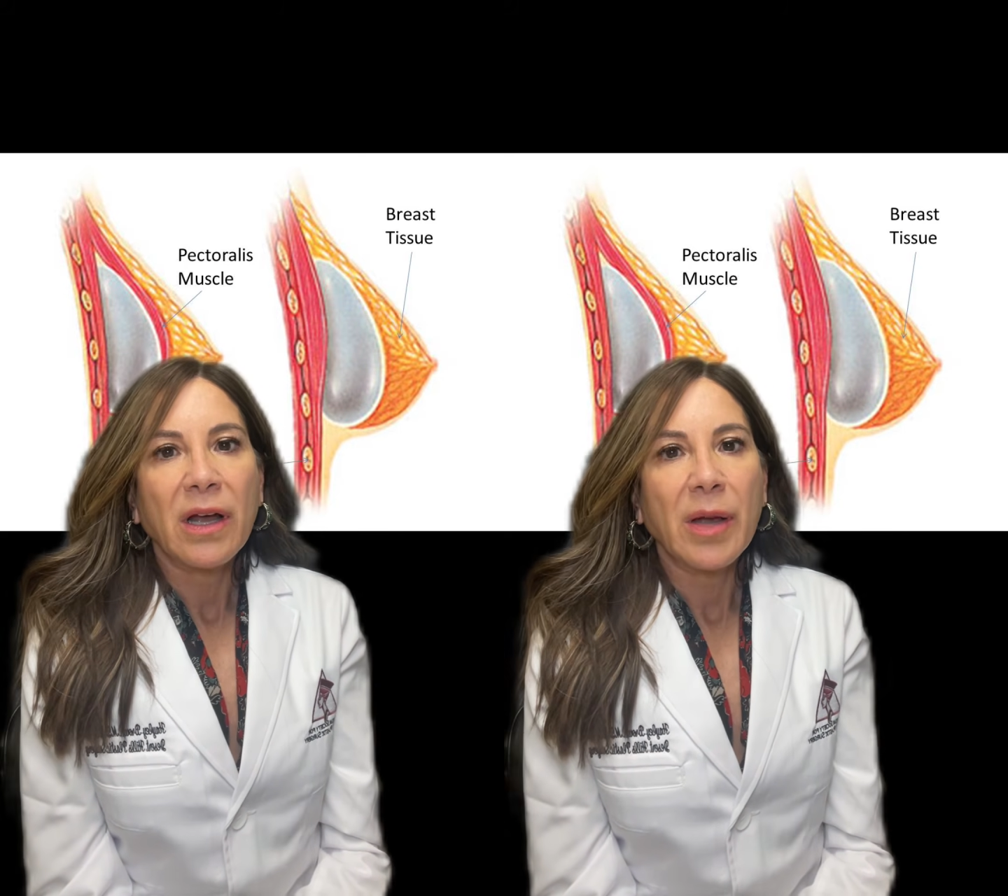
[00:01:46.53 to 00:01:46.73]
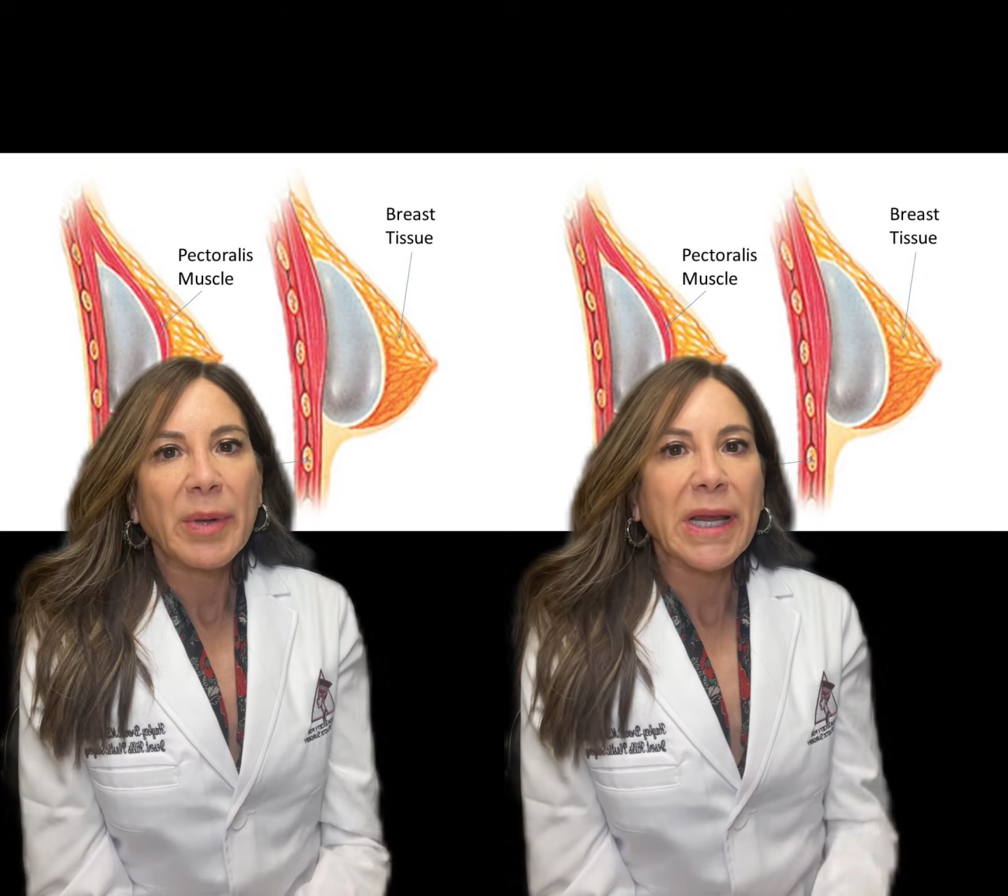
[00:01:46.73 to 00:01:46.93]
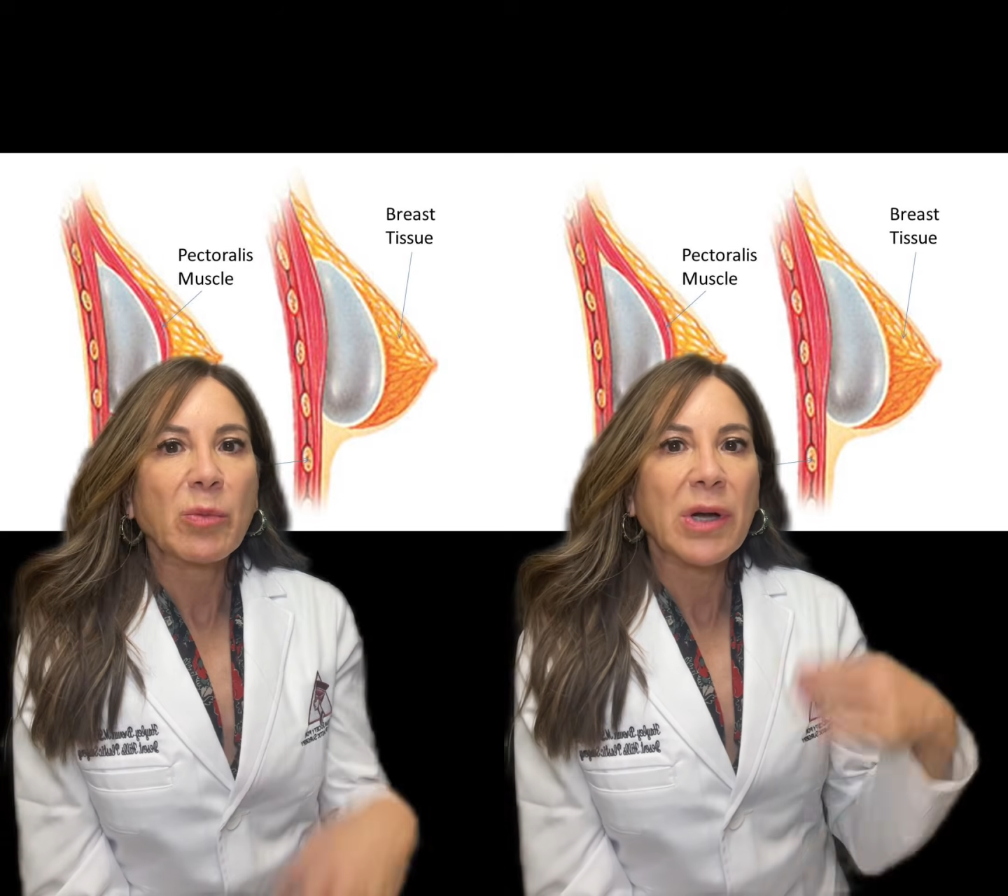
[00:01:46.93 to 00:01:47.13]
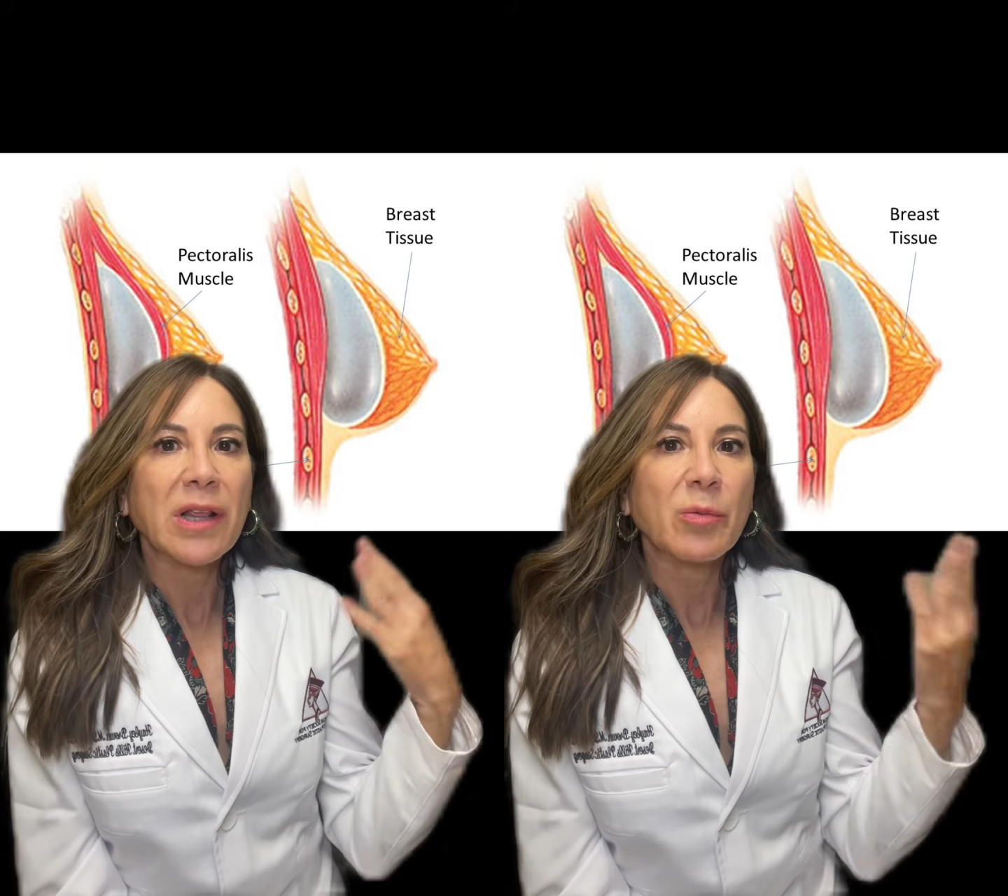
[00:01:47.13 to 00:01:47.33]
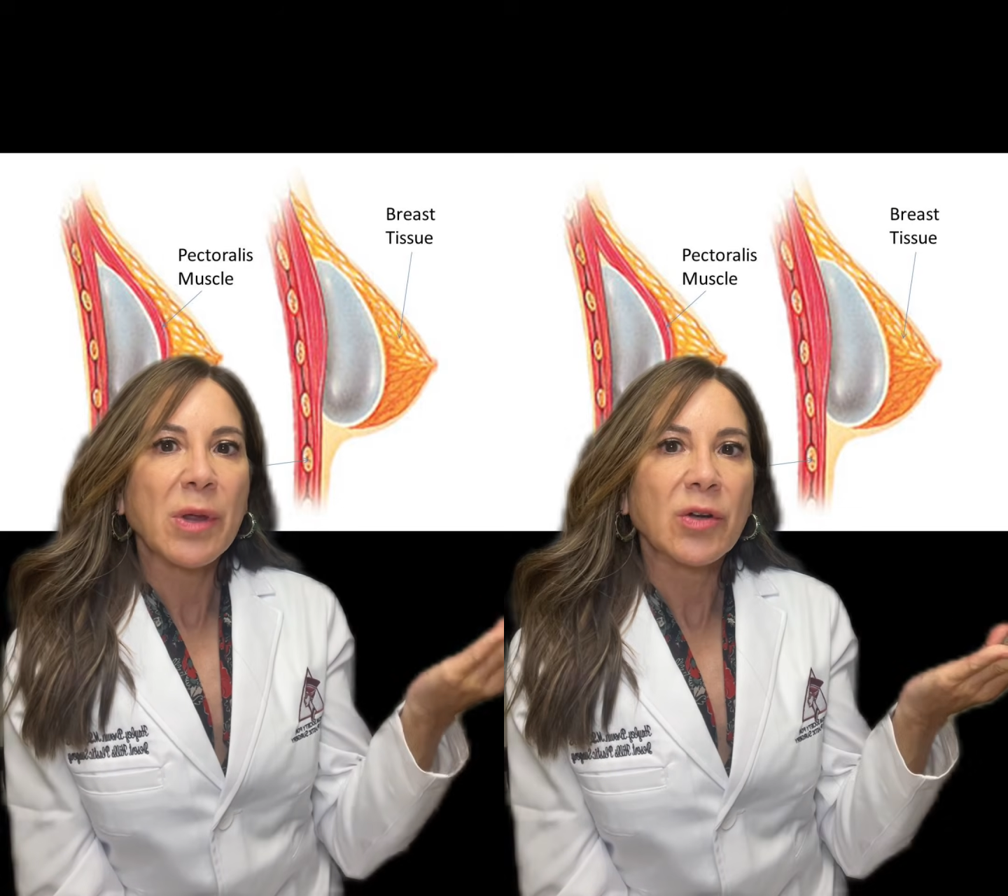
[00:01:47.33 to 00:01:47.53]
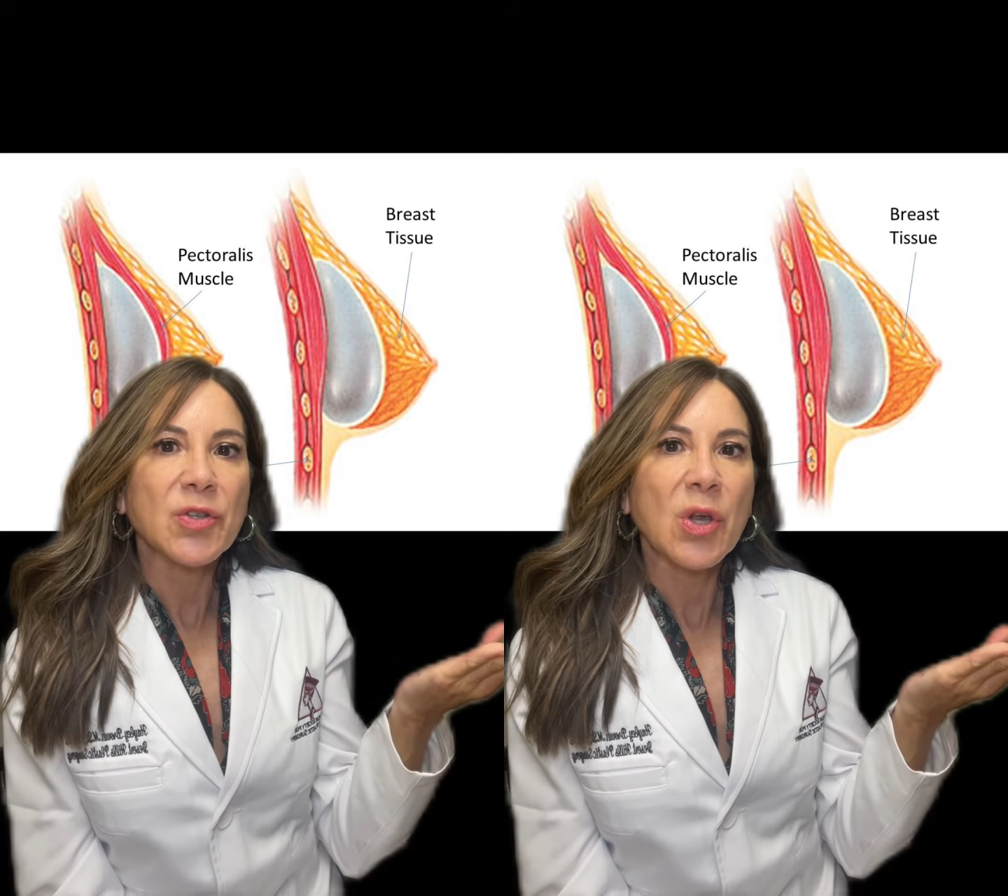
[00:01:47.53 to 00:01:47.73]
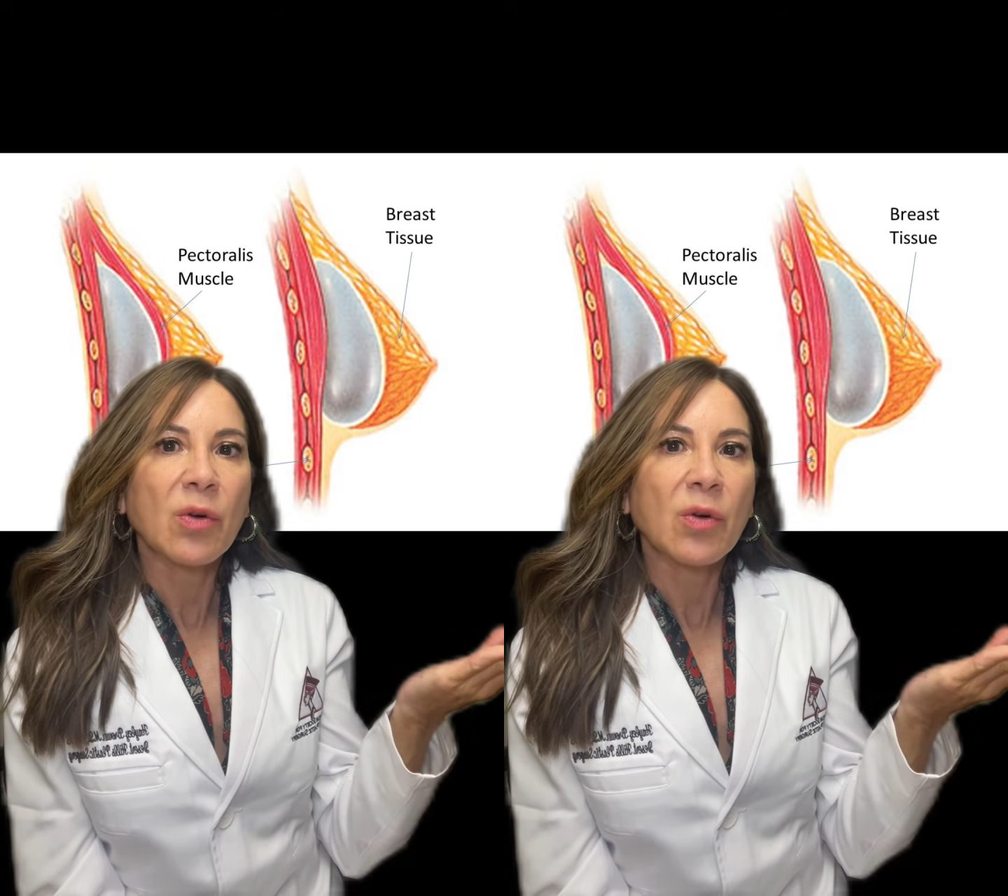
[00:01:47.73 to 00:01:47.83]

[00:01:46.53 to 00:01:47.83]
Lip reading: again, whether it's